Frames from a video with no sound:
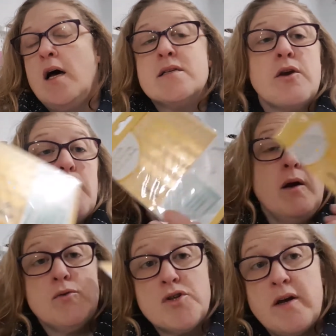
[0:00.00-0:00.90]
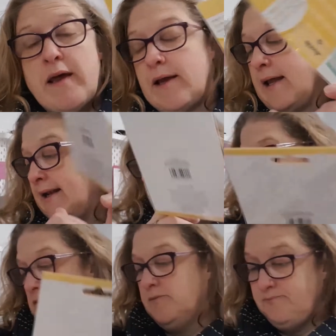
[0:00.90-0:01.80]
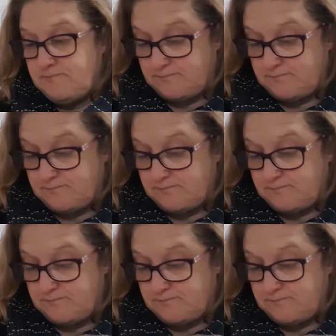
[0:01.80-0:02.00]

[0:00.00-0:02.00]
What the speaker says: So I will try that again later on